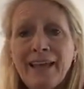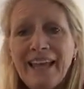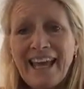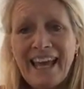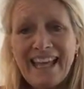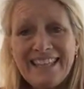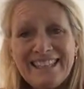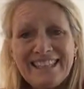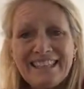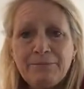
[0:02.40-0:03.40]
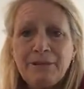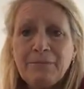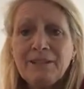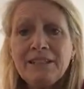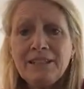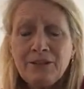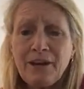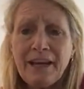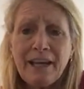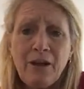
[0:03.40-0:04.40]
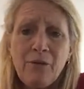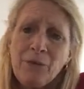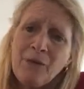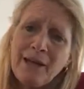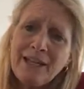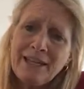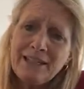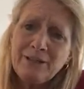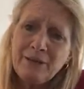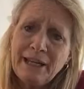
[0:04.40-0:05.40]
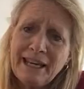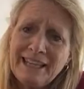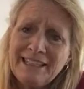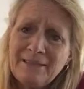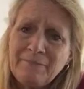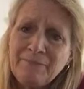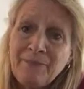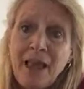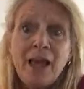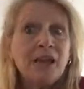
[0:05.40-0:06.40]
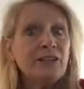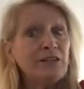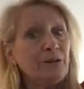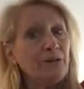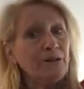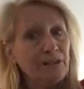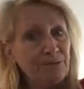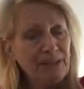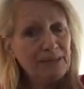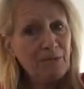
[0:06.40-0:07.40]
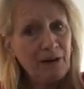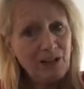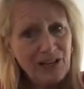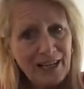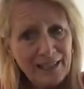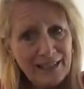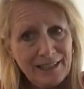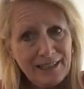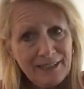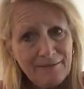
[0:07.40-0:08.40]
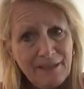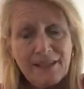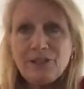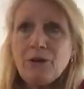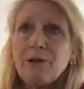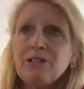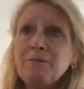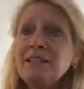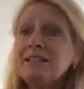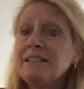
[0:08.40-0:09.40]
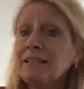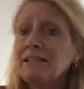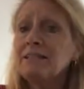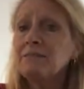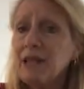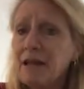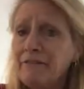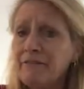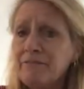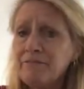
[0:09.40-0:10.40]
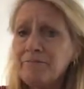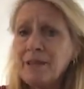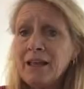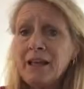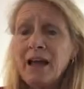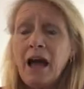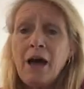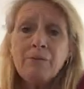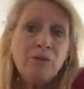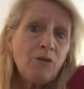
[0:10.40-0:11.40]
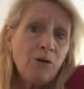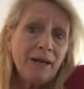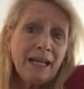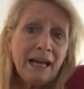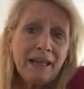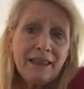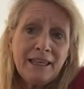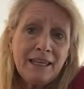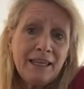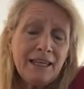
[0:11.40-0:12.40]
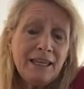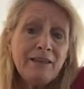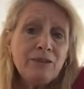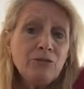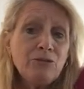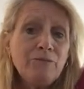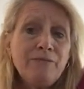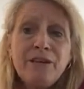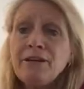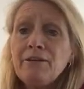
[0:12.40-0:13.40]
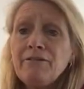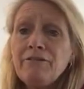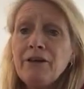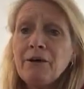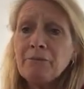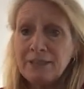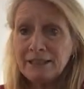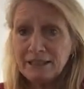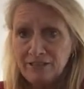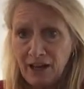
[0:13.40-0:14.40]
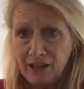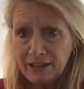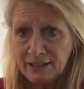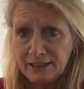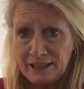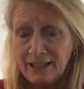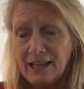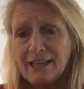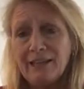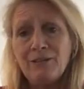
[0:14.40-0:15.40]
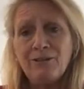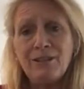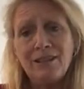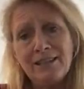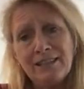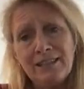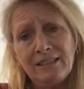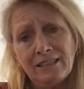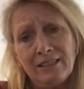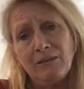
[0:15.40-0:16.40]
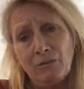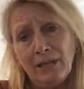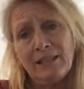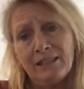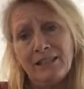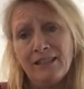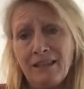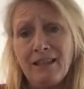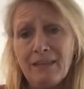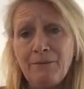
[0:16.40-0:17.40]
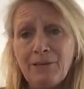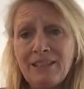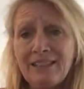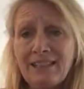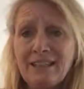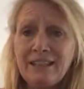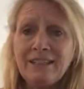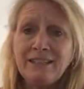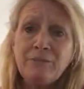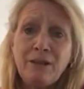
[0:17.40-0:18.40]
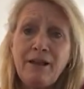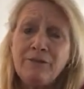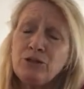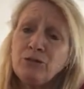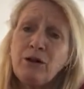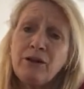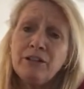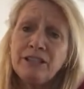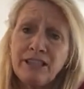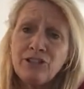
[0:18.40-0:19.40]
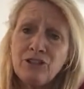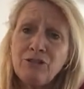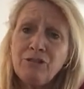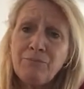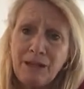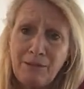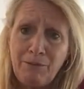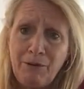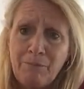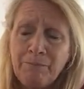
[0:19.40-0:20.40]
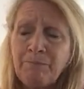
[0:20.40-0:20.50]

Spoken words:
Hi guys, it's me, Mrs. Gregg. I hope you had a nice weekend. So this week's project is going to be Send Some Love. You already got the YouTube video from Mrs. Fox telling you that this week's theme is sending some love to our essential people.